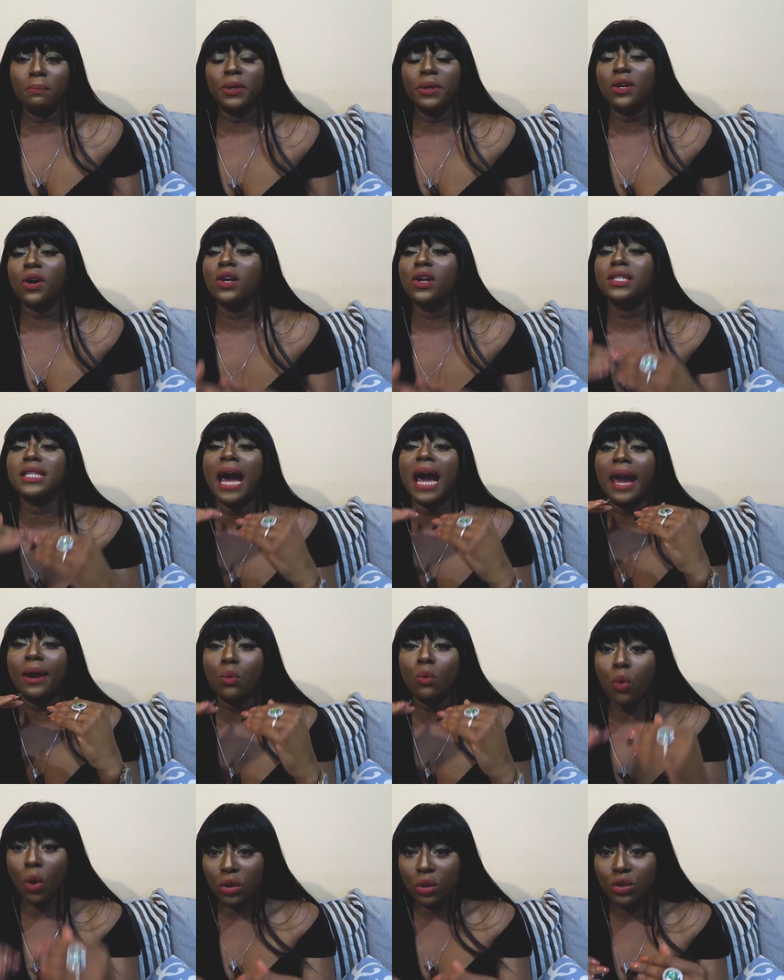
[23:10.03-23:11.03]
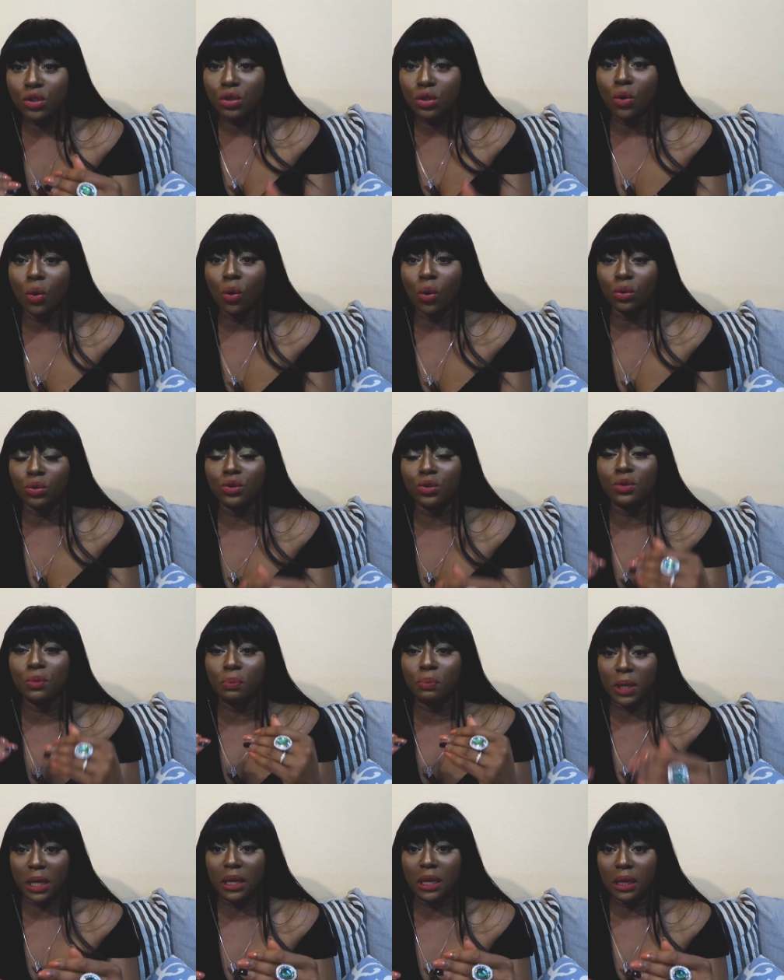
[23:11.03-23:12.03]
Because I want you all to
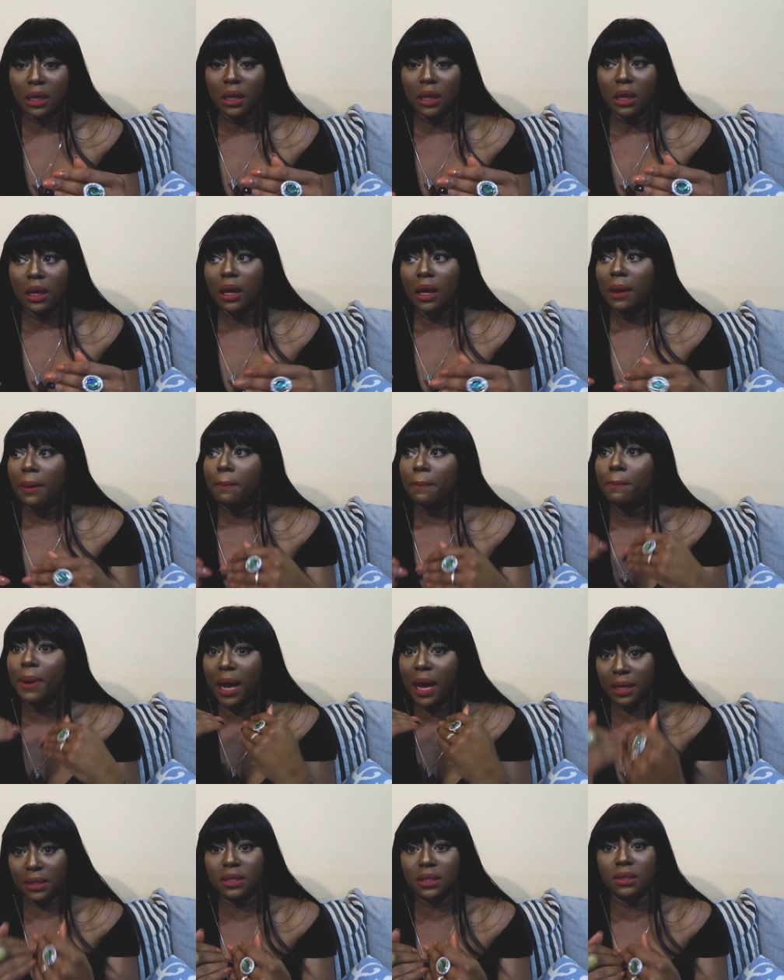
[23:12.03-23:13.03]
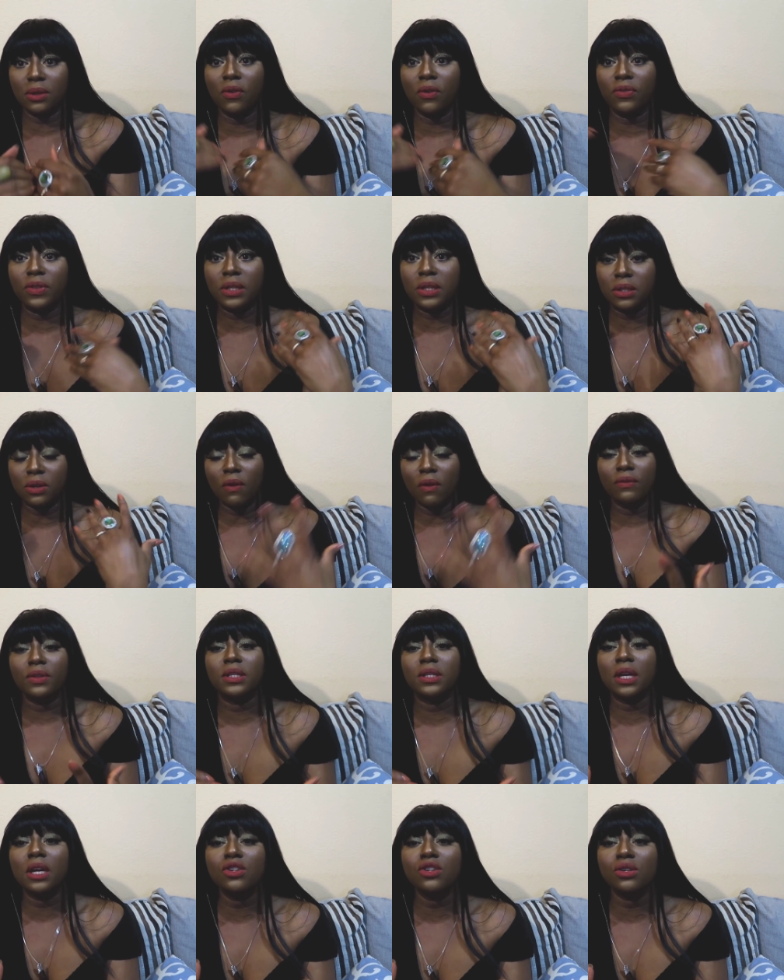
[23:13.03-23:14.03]
be parts of this
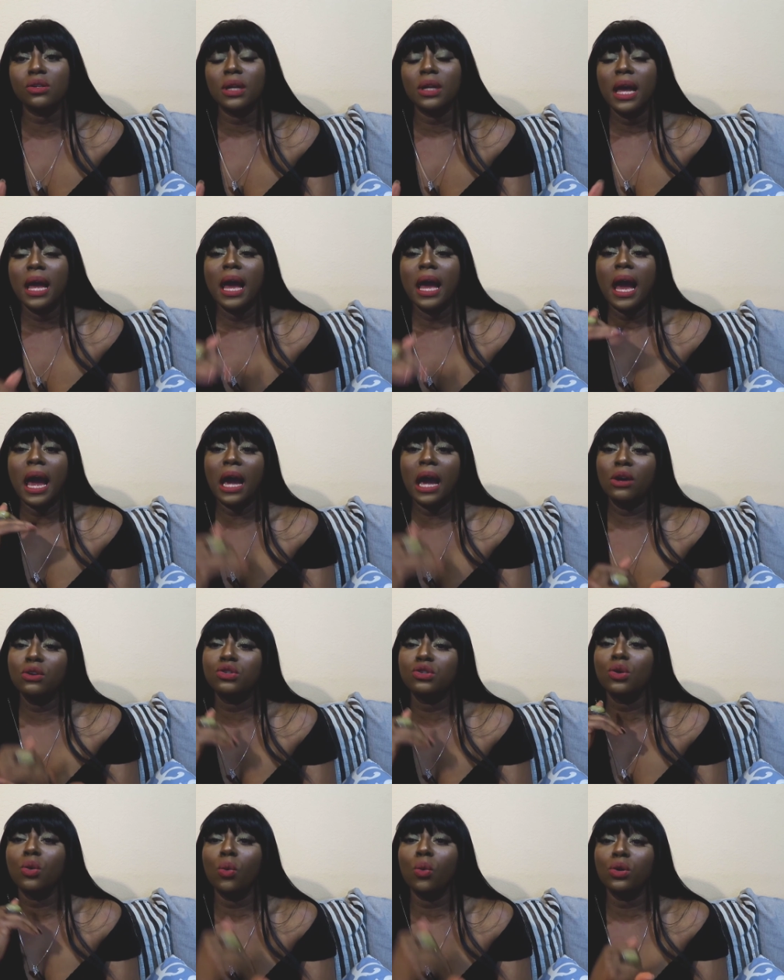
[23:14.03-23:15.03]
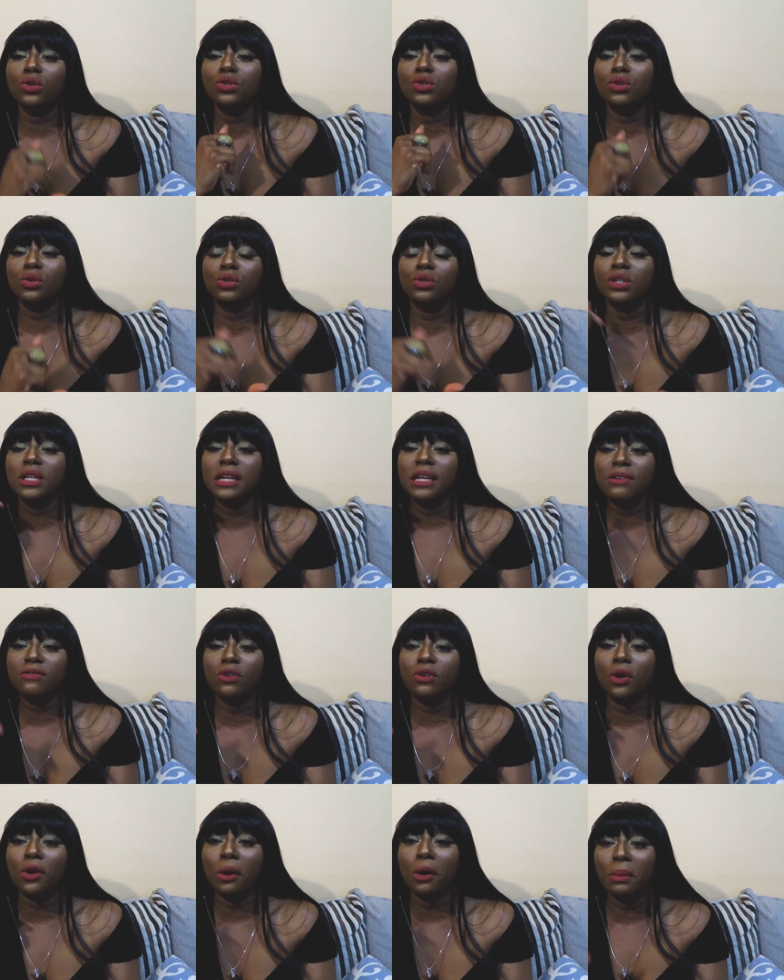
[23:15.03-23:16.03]
conversation. I also want you all to
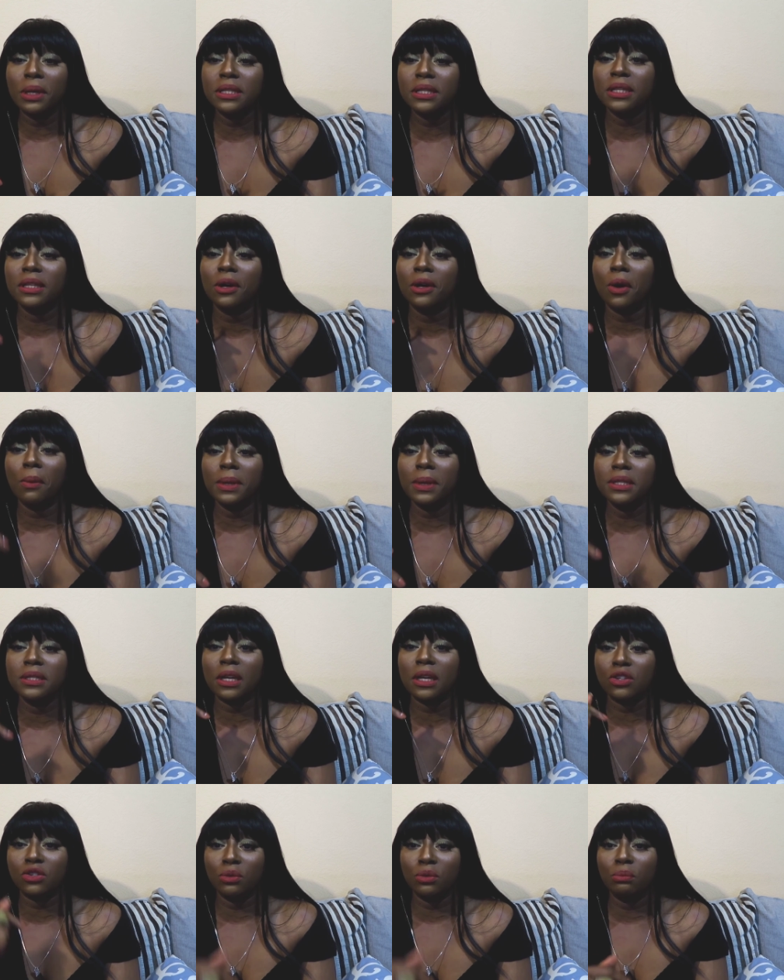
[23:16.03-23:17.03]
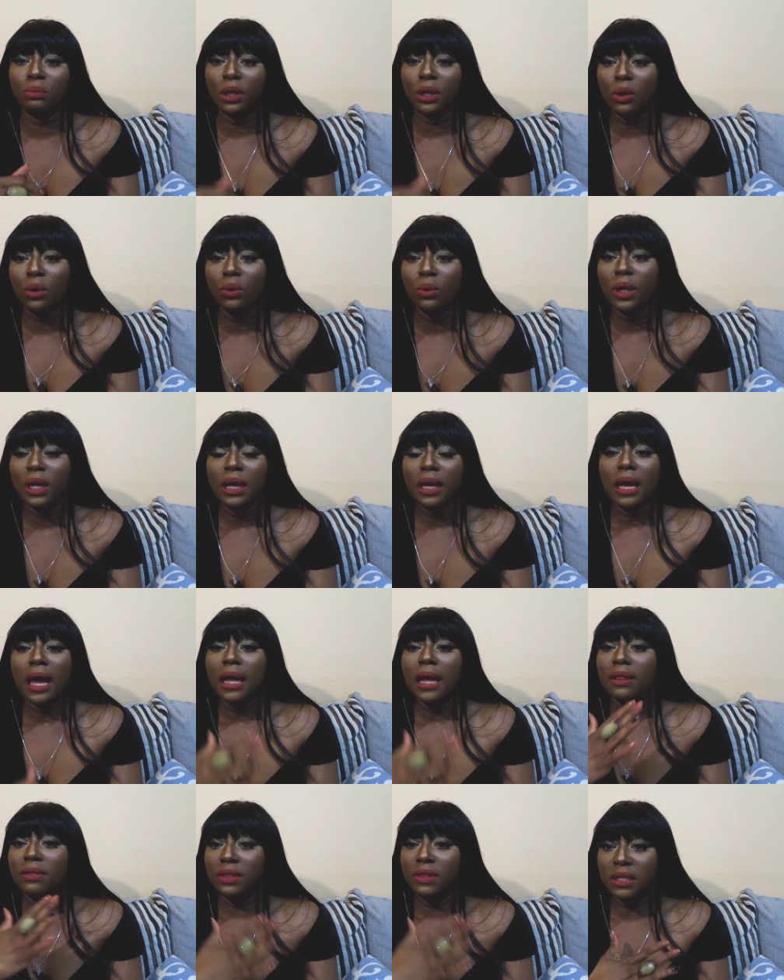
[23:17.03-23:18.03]
leave your comments in the comment section below.
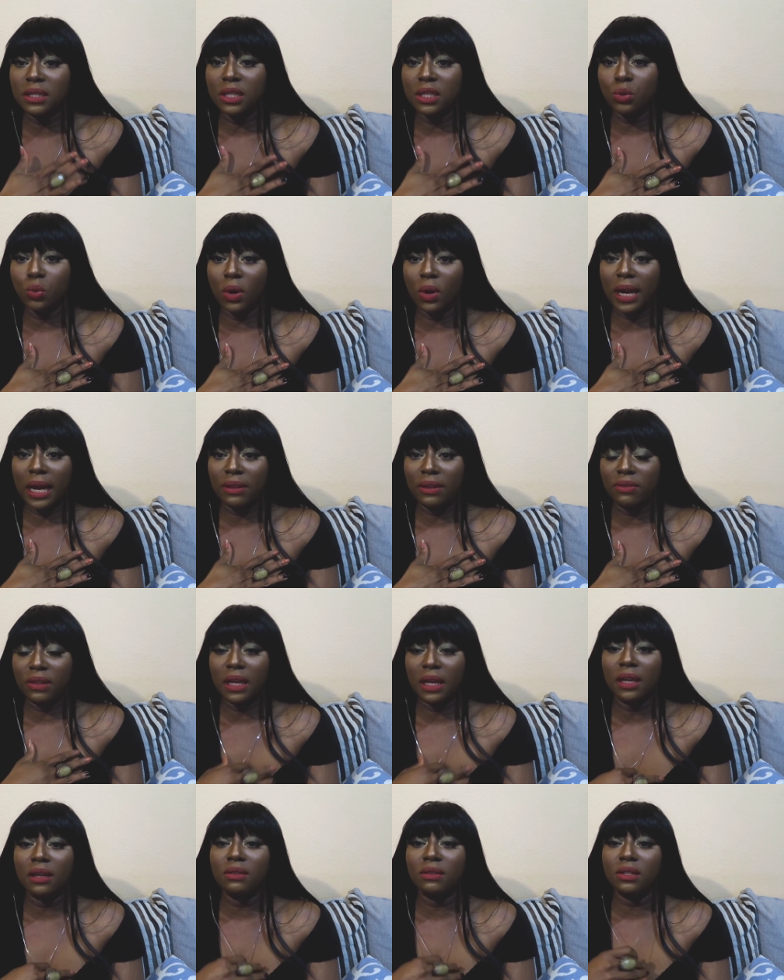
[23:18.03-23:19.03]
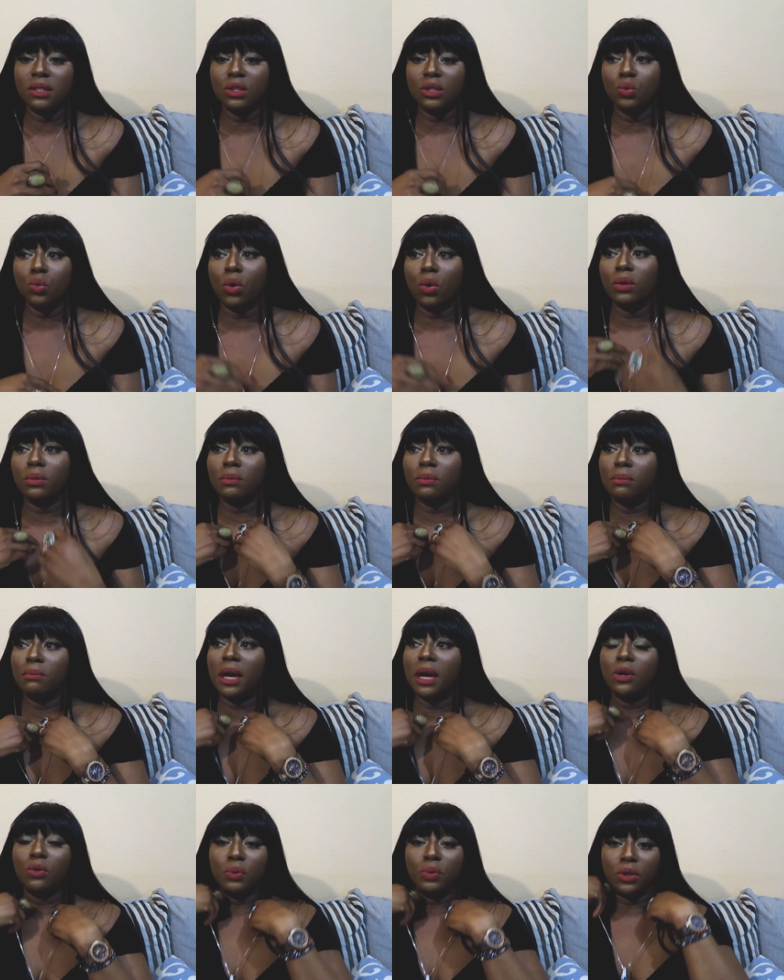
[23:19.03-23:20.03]
This is what I think. This is what
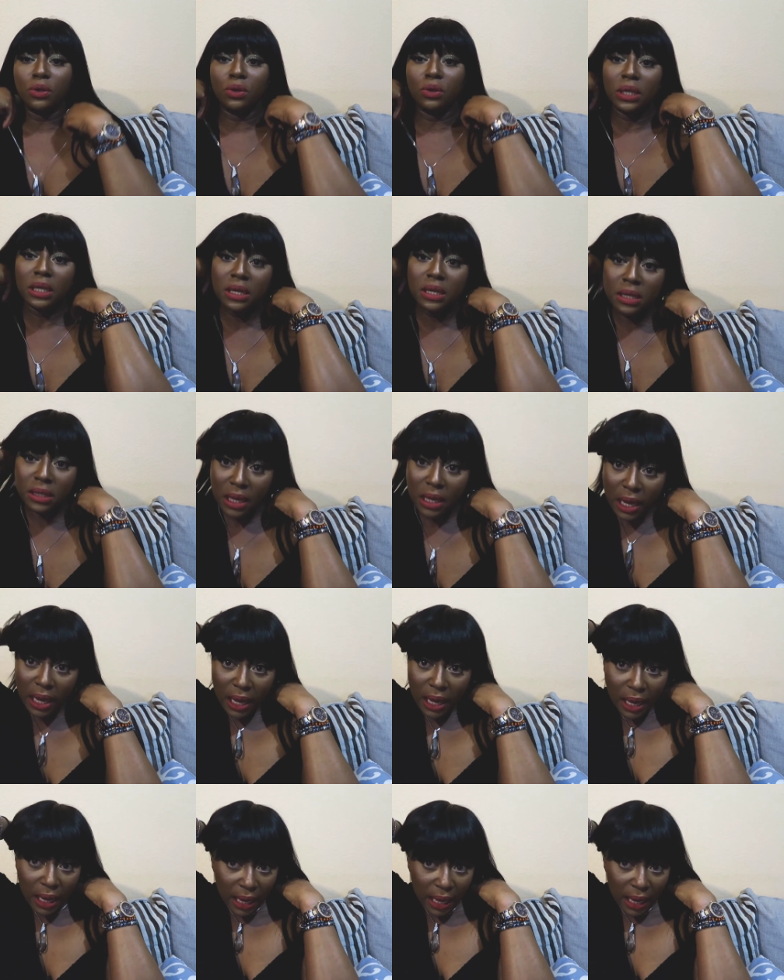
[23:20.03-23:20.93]
my opinion is.